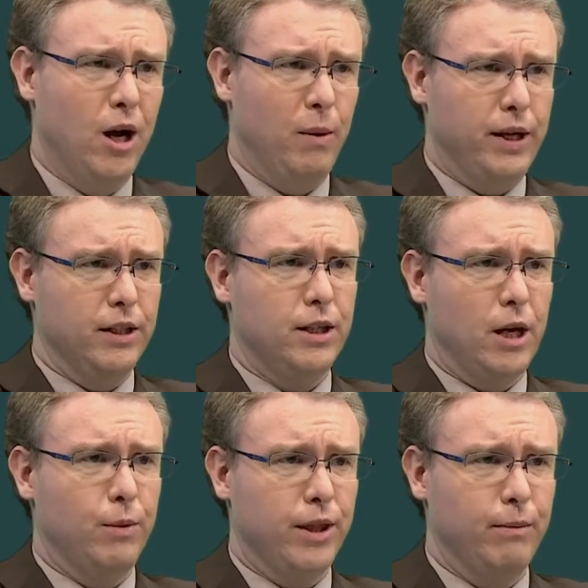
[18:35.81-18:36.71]
and we can
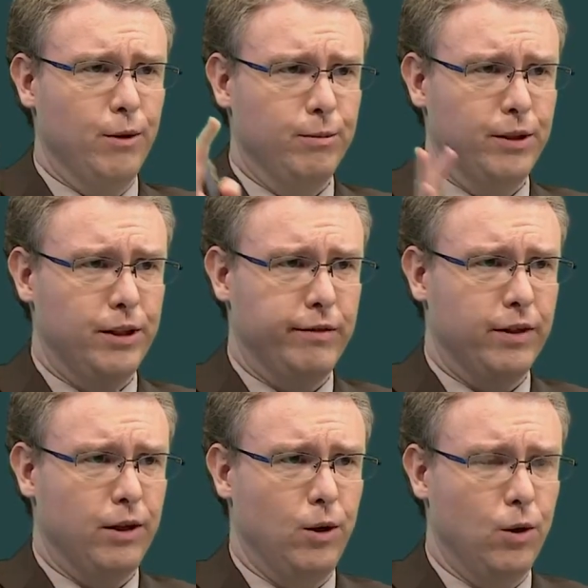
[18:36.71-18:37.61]
start with the most
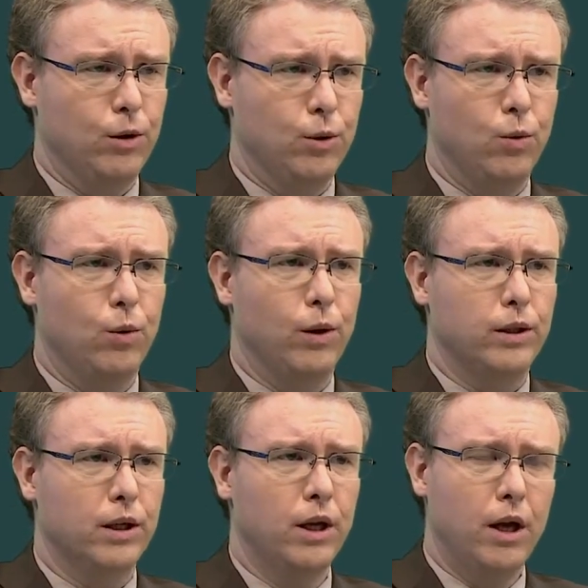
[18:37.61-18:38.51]
specific and go
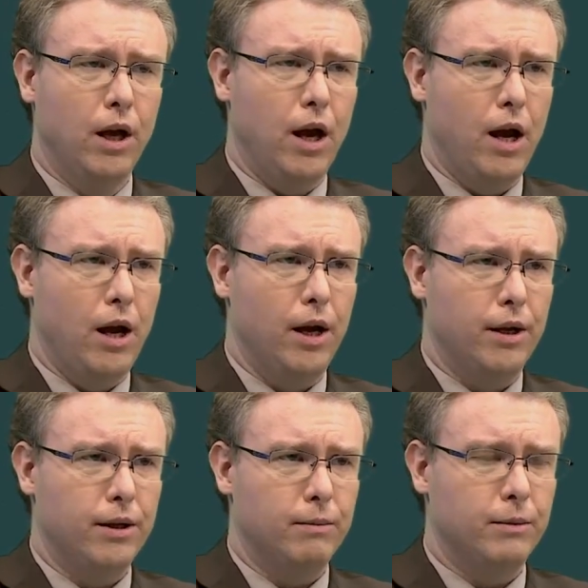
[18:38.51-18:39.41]
towards uh,